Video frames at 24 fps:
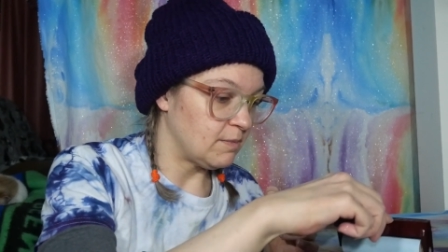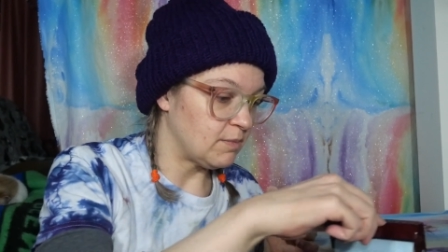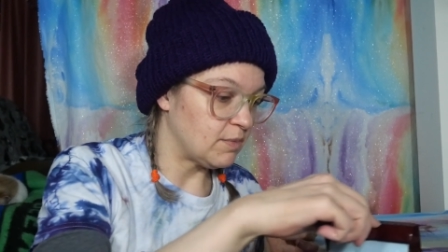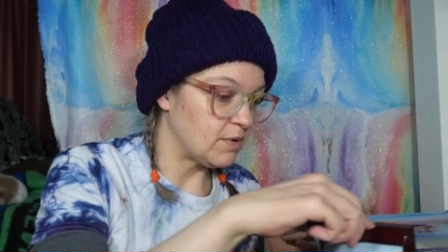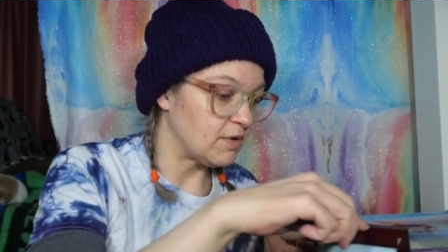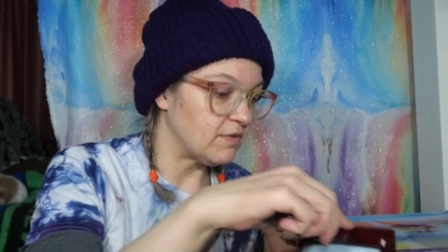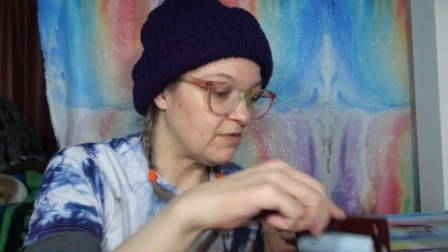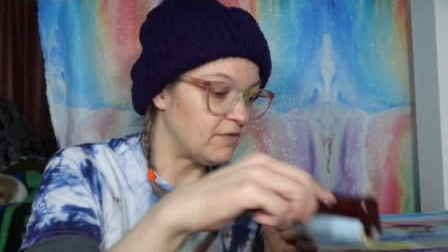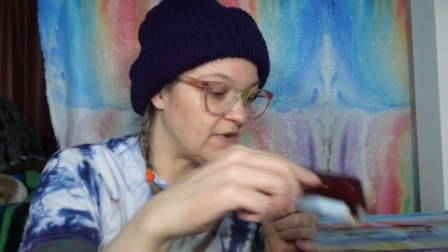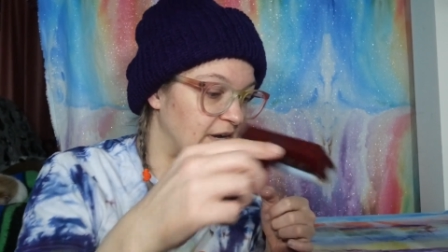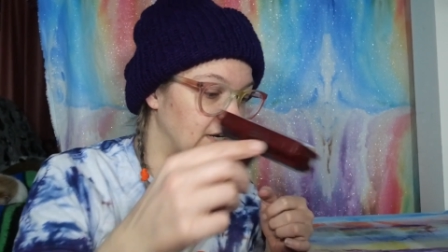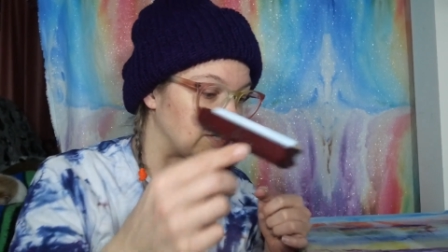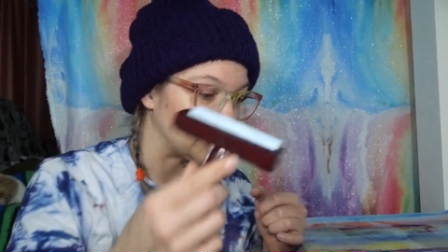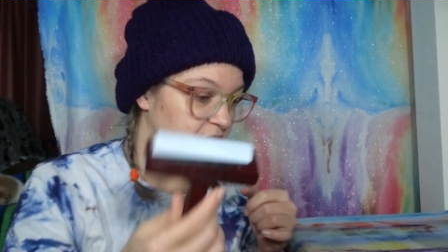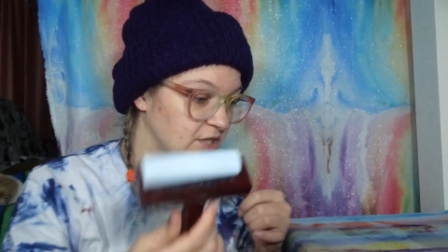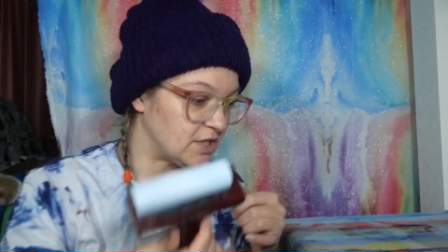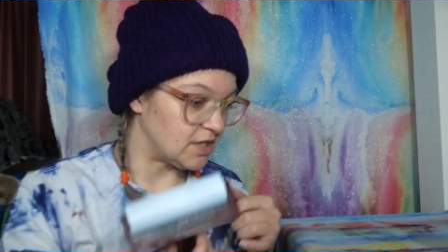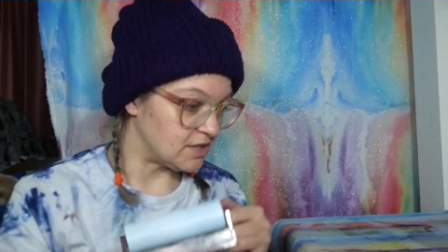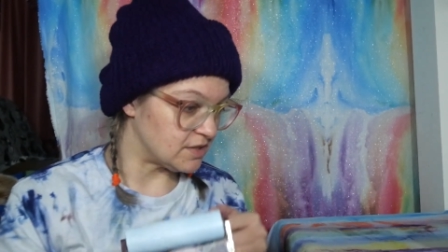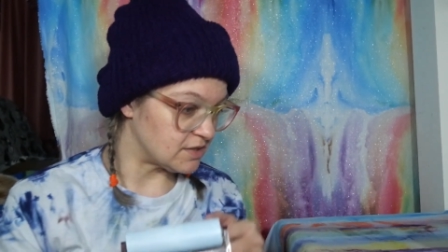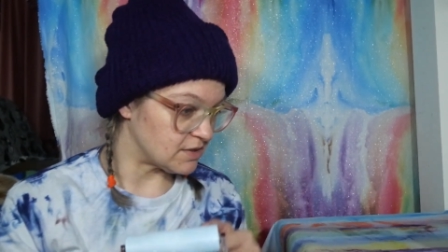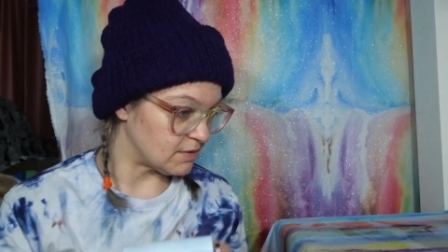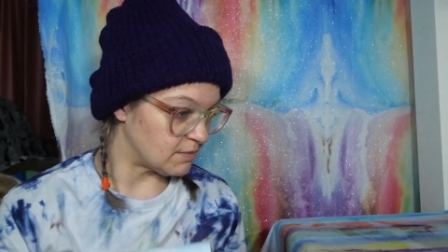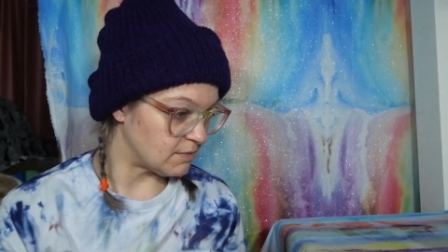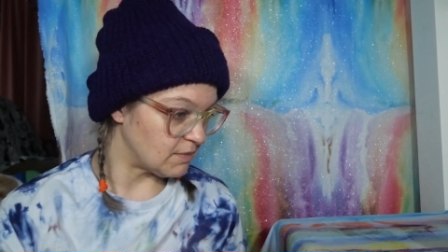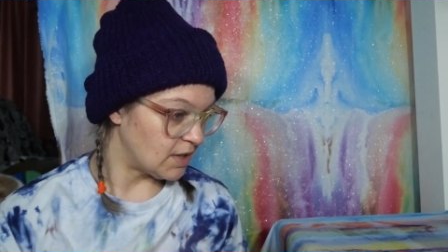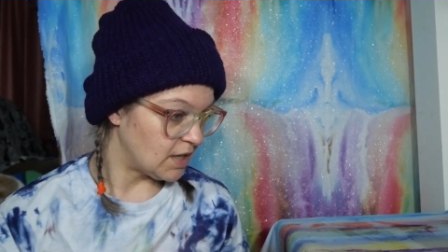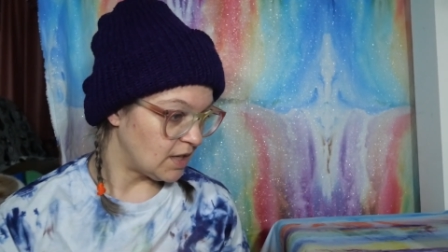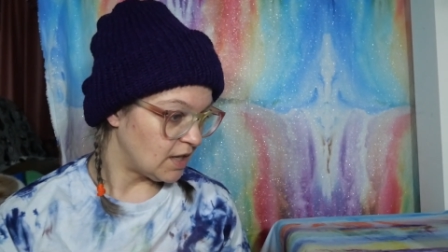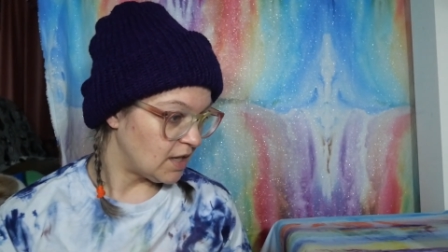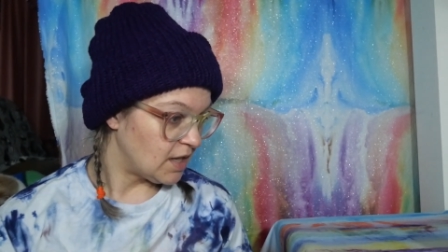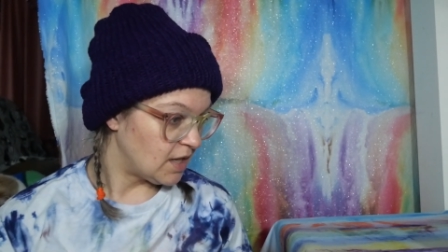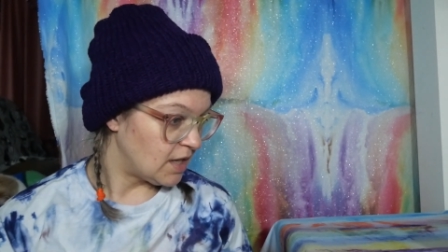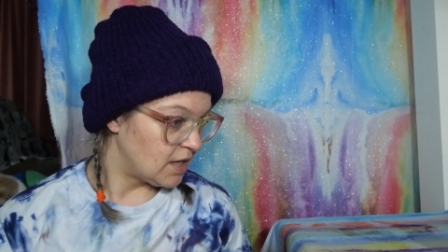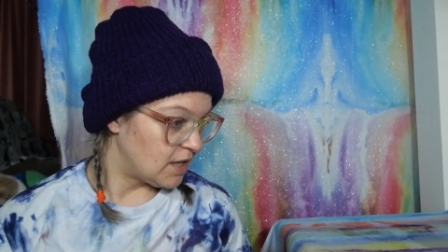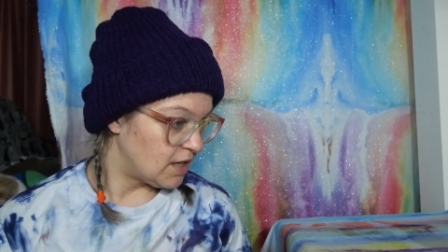perfectionism.
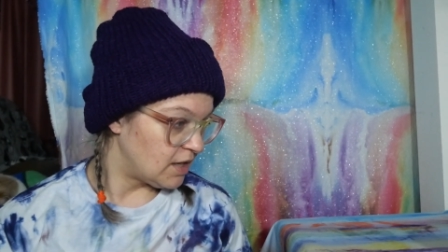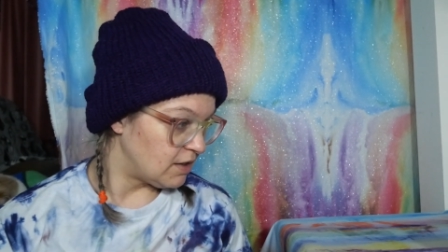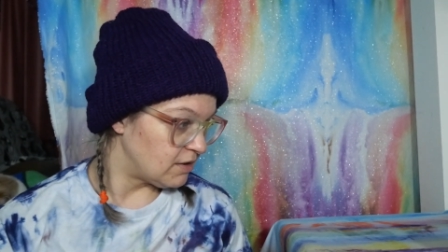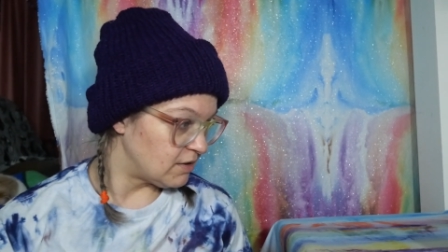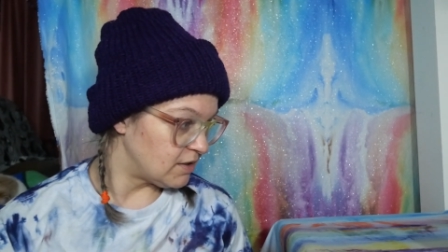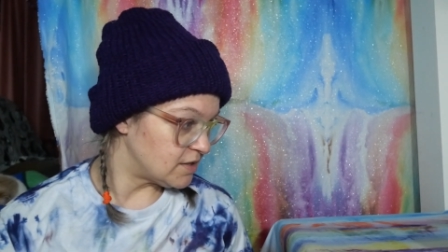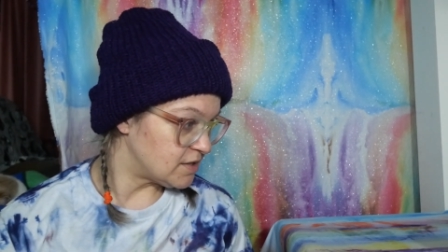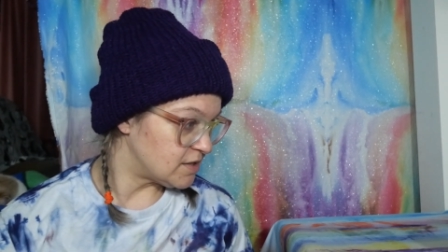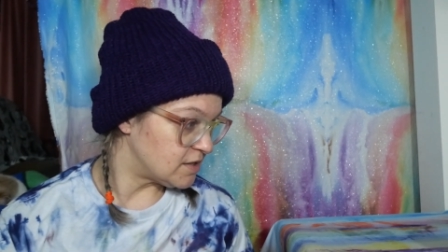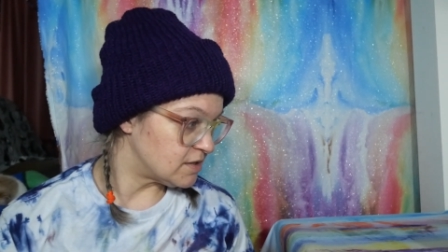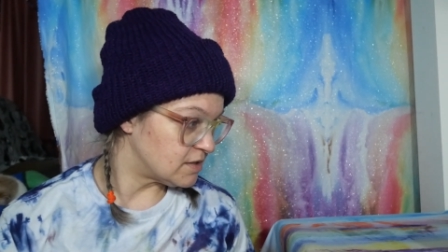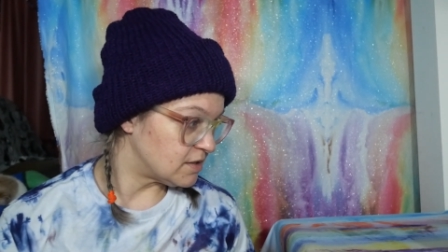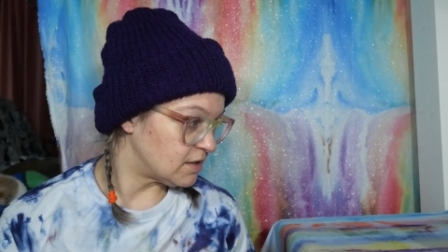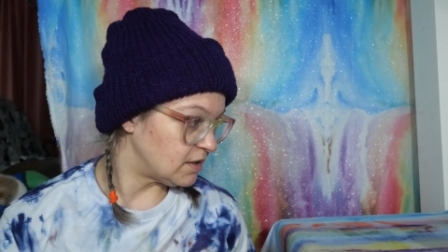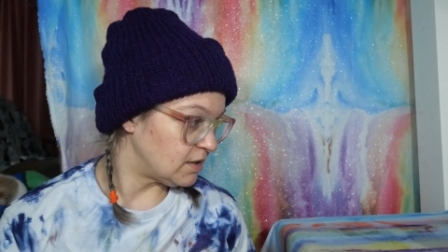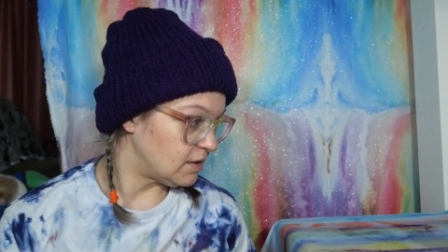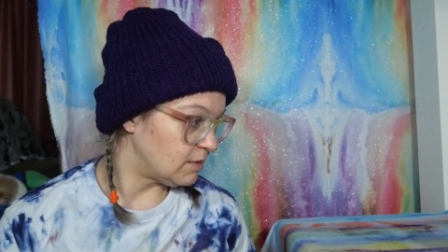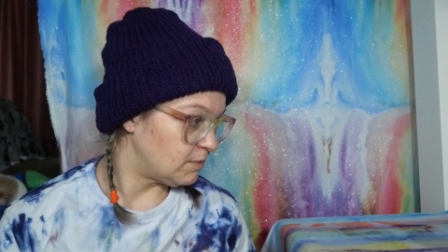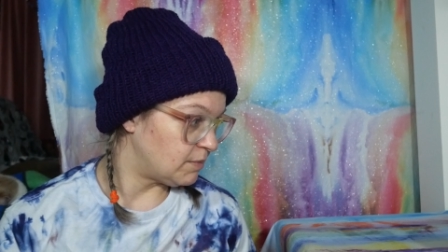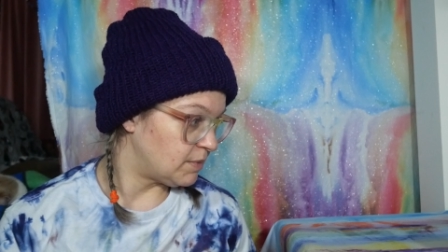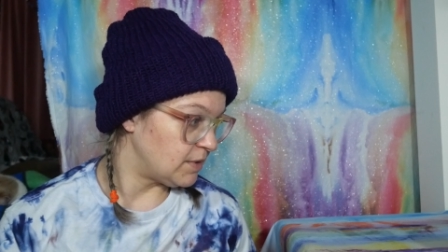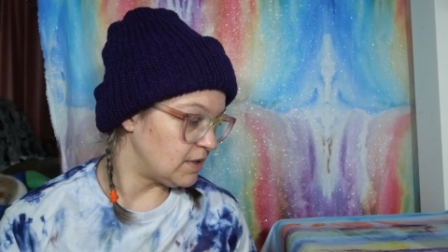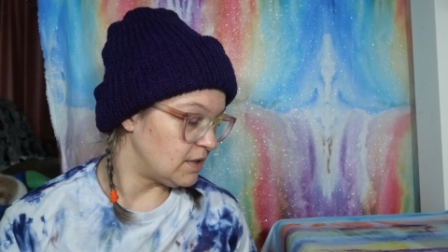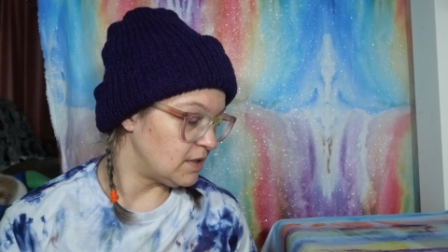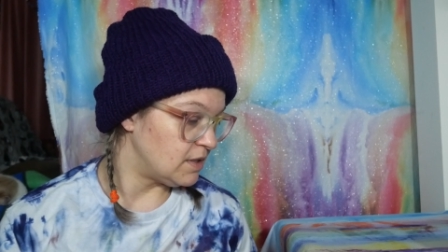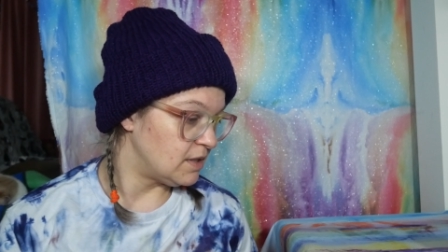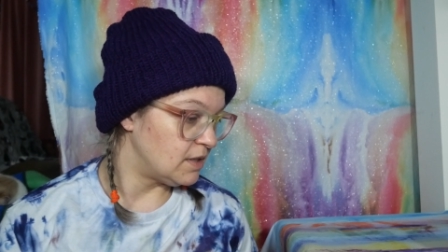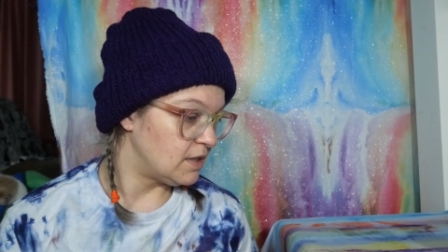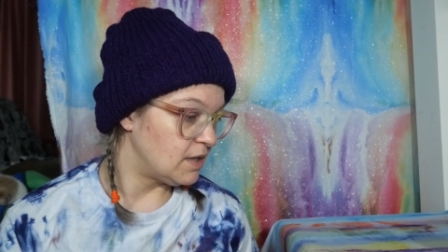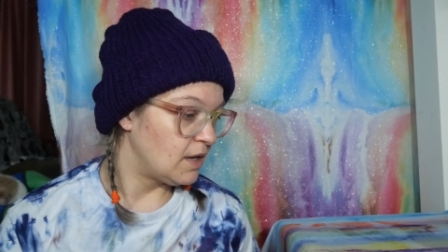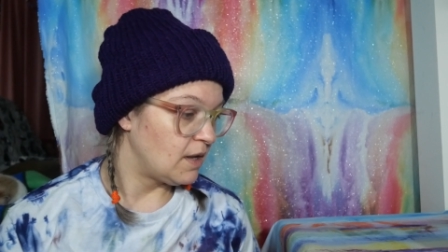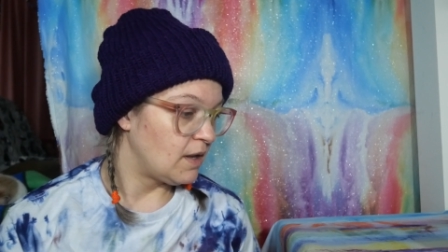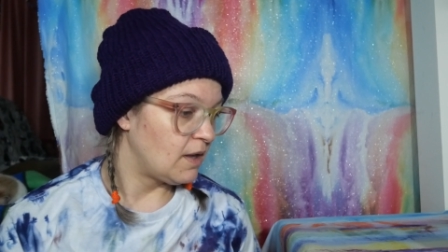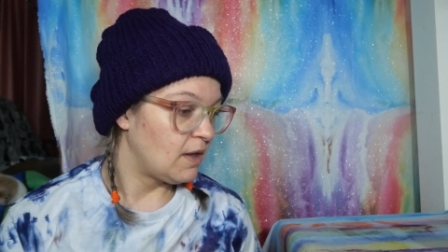Now this is going to be